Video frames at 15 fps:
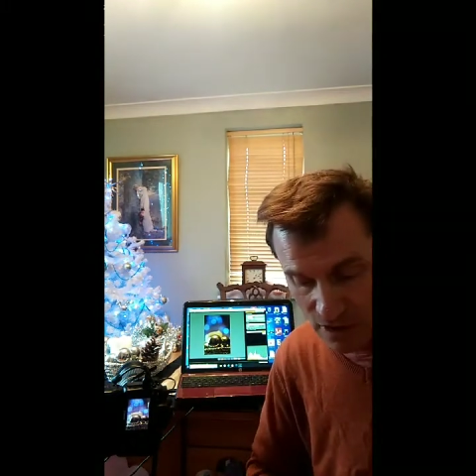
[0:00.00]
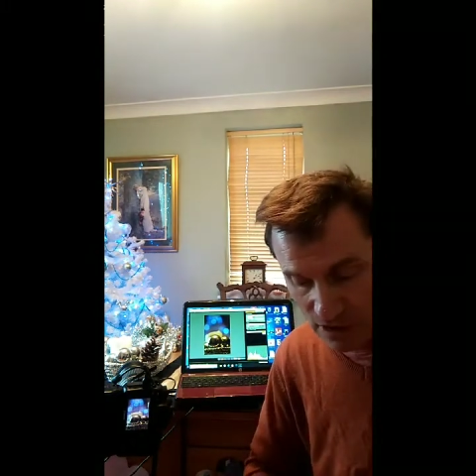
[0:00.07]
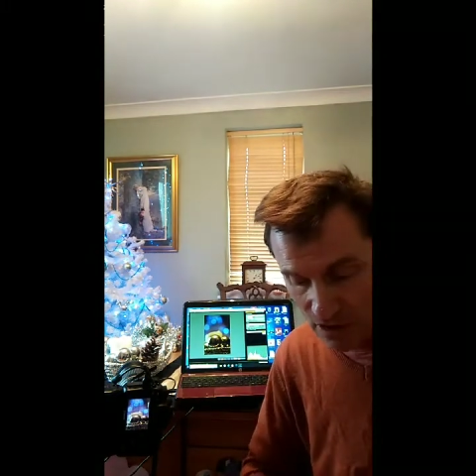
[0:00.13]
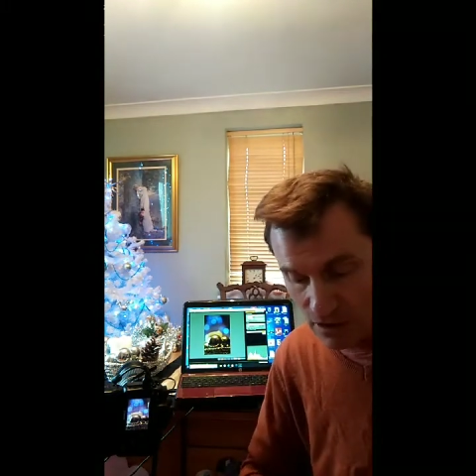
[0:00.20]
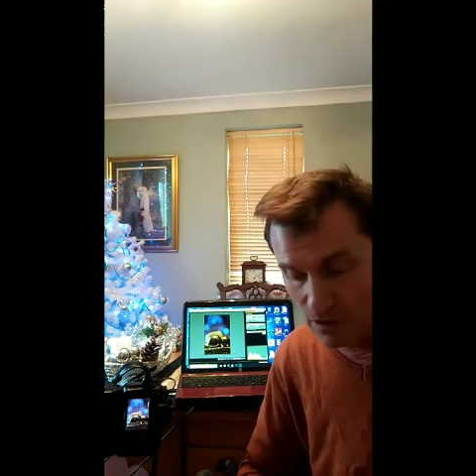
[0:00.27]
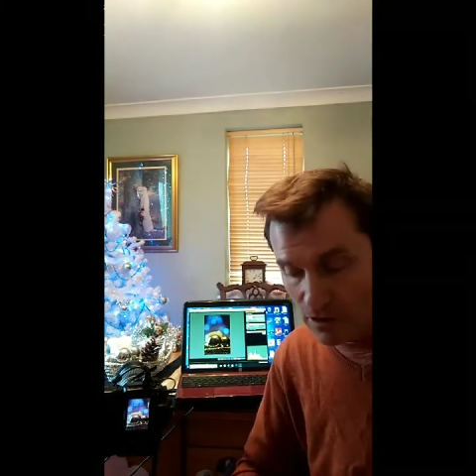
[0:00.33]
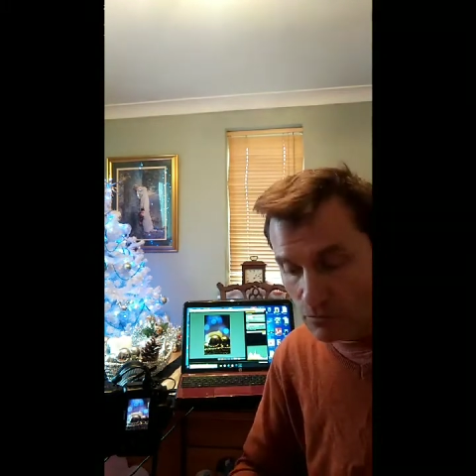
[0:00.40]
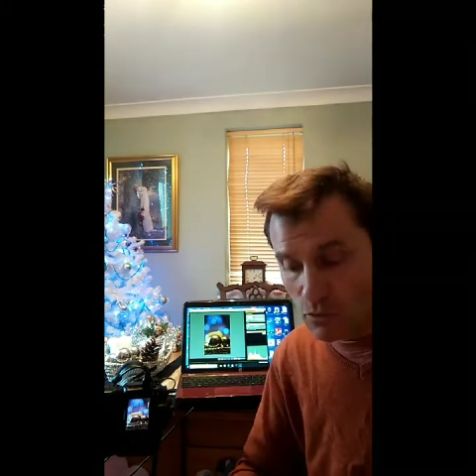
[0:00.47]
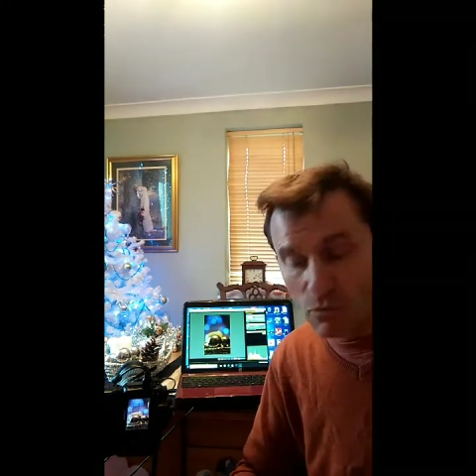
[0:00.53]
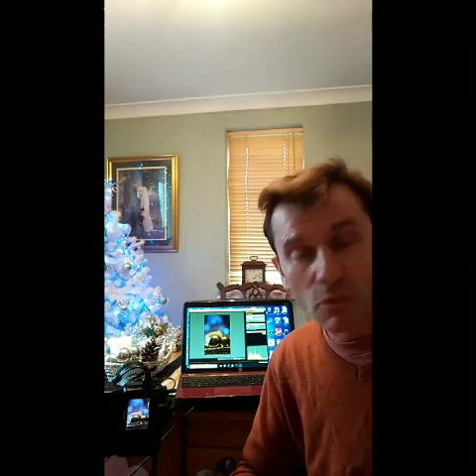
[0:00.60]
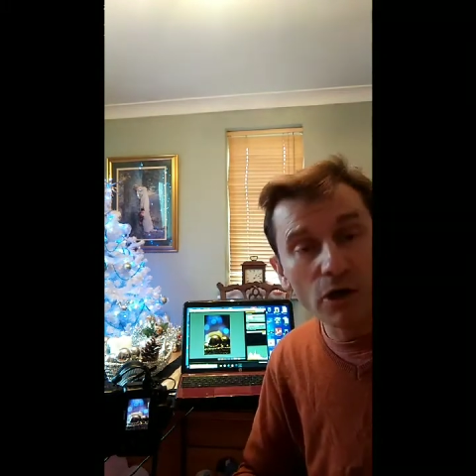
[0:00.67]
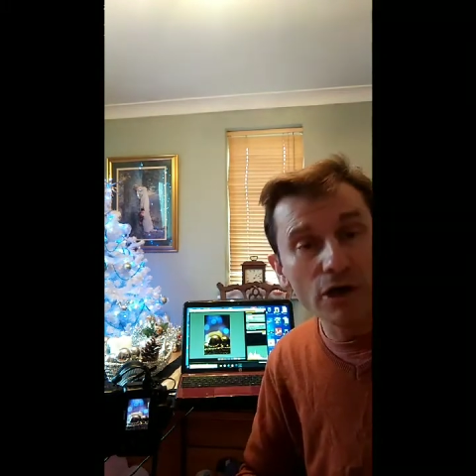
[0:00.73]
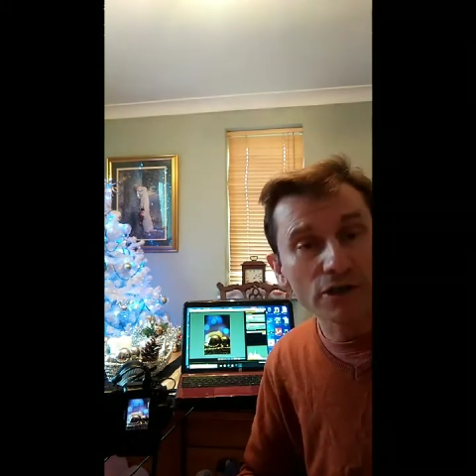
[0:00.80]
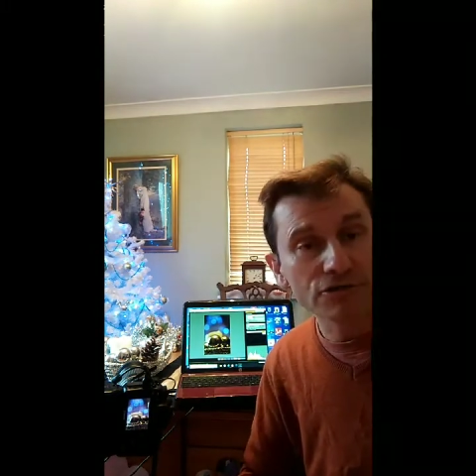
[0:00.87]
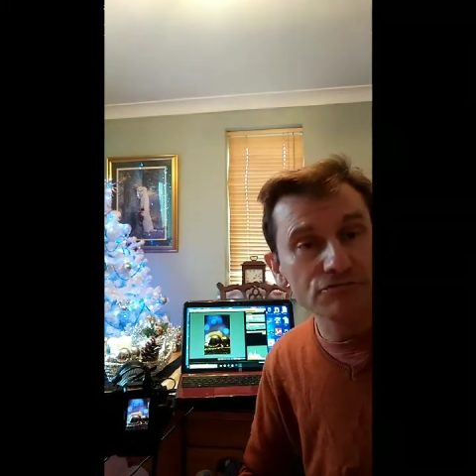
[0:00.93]
What
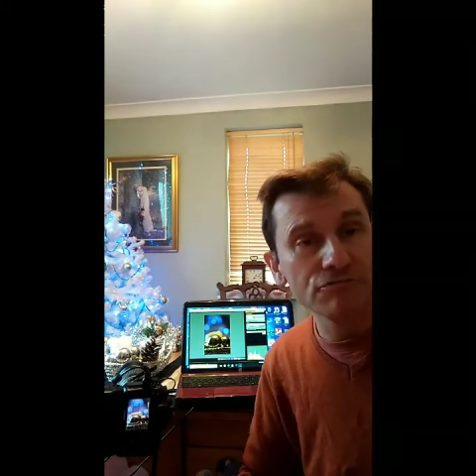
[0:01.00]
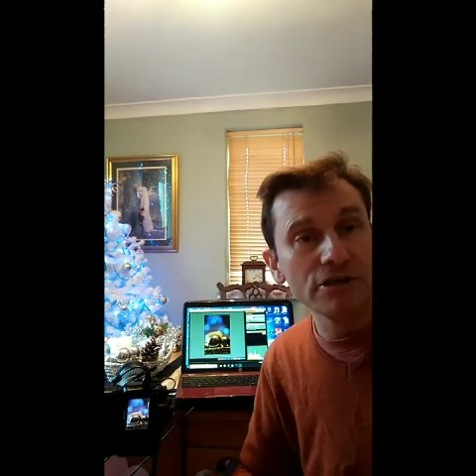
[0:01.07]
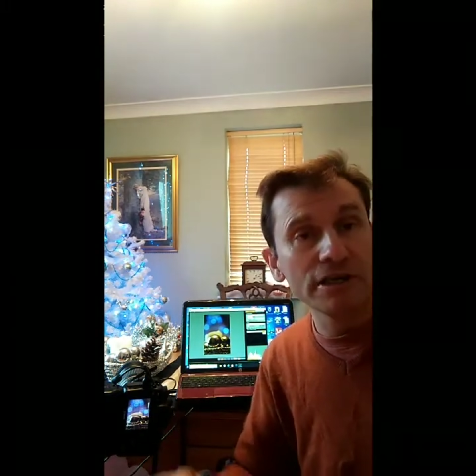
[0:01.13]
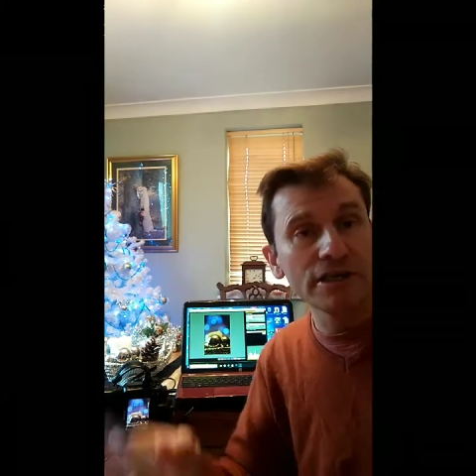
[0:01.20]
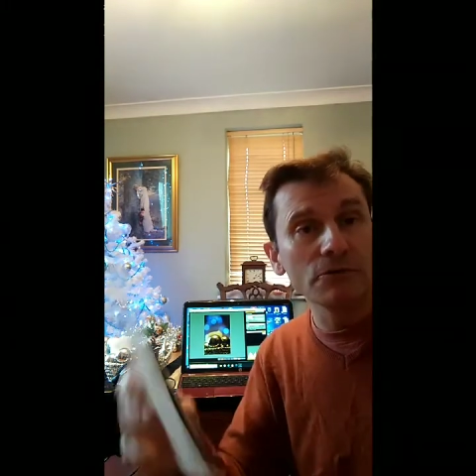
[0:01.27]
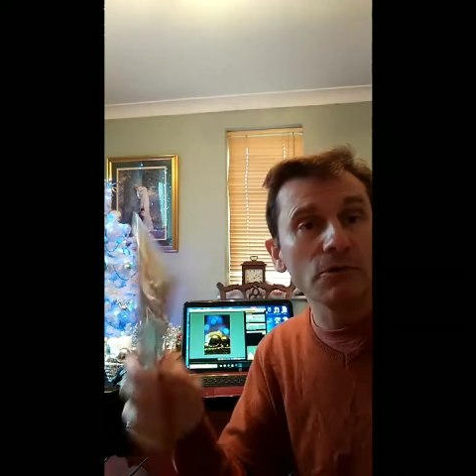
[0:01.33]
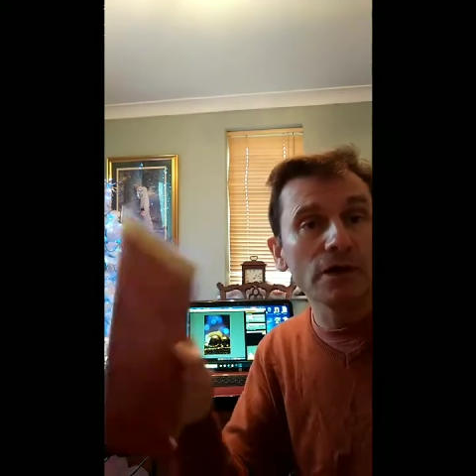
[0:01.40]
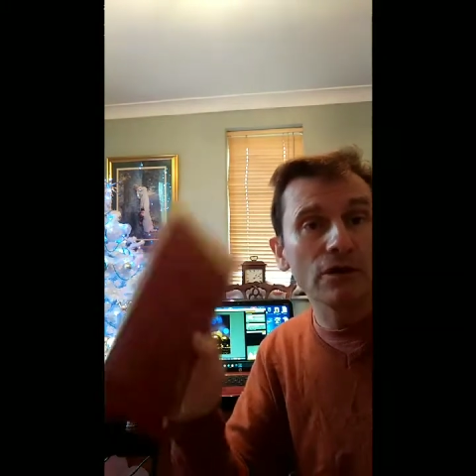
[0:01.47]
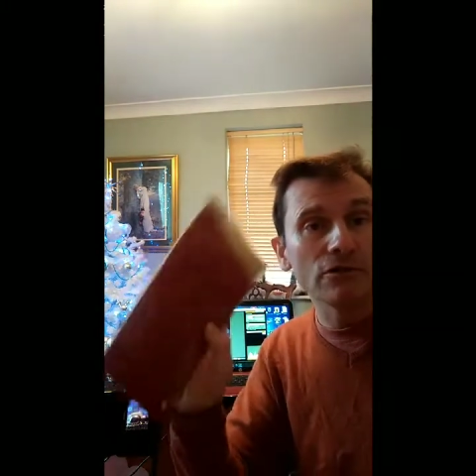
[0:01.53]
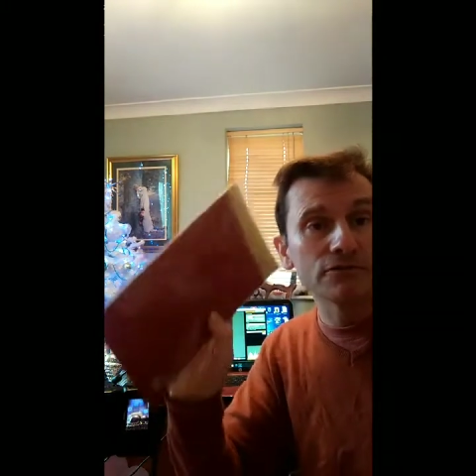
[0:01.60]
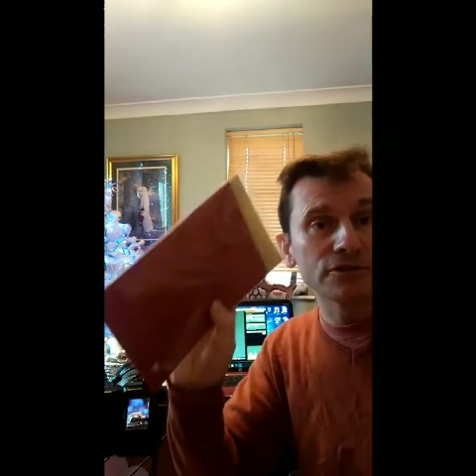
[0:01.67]
works really well,